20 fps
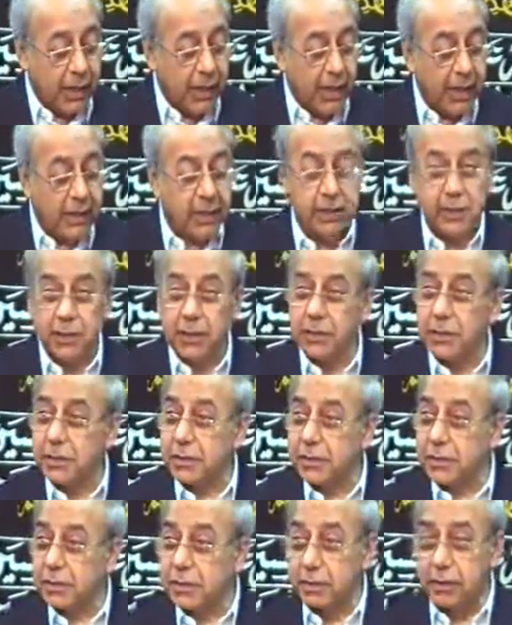and it
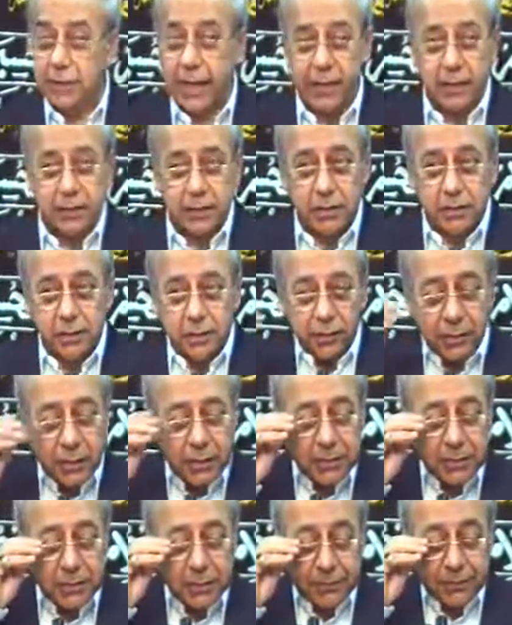is that there
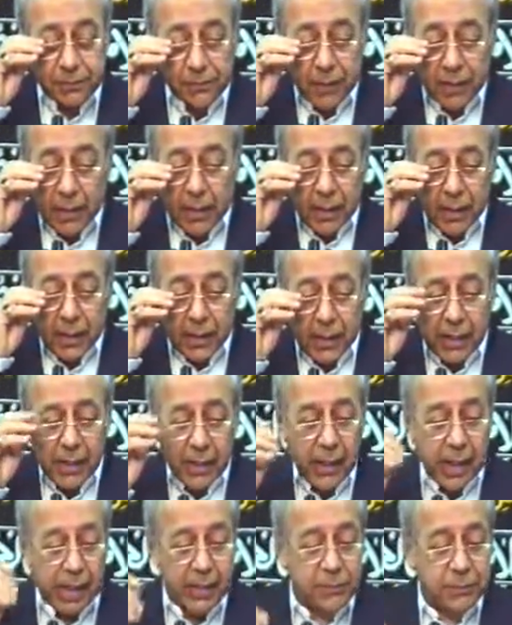is
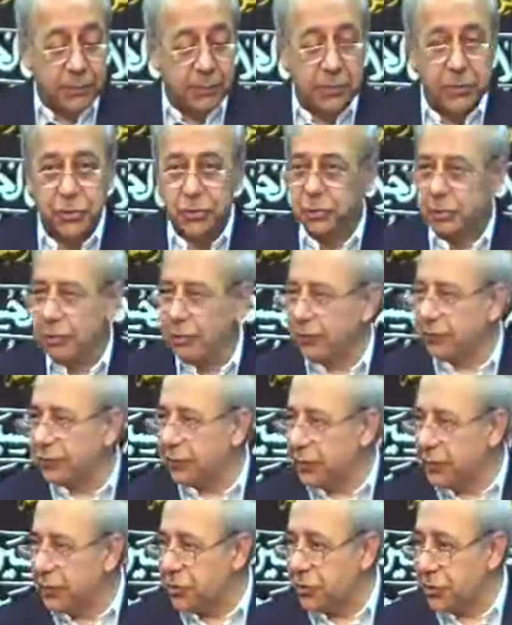an exhibition of
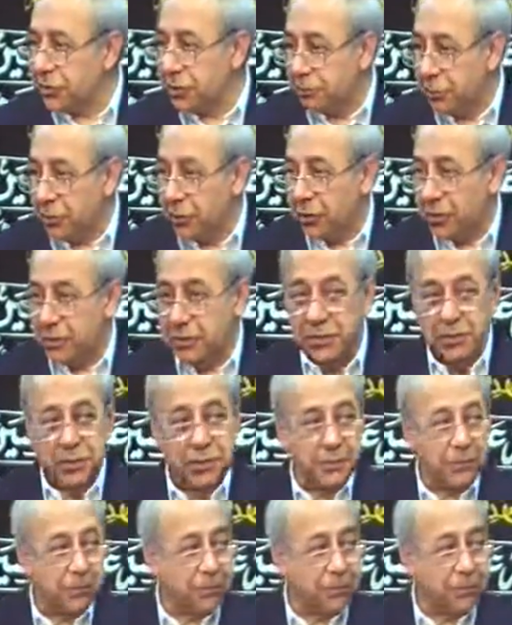religious books.